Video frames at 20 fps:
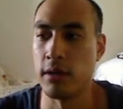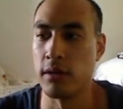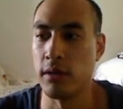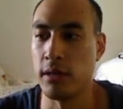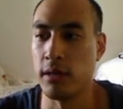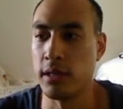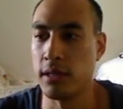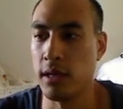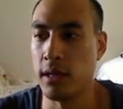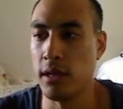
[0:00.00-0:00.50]

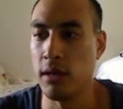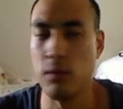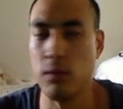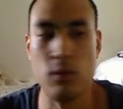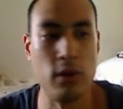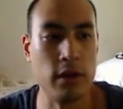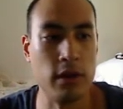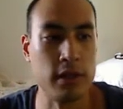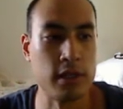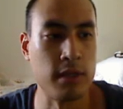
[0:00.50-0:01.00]
Let's say you
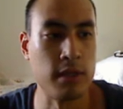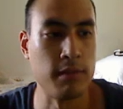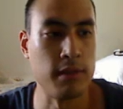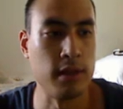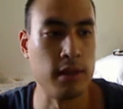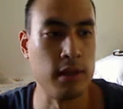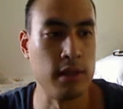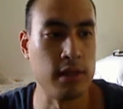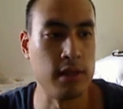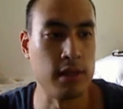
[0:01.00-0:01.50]
want some
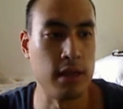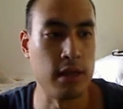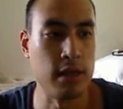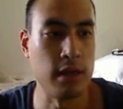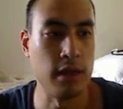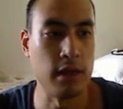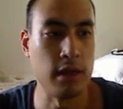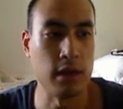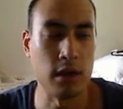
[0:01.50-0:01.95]
things that, like,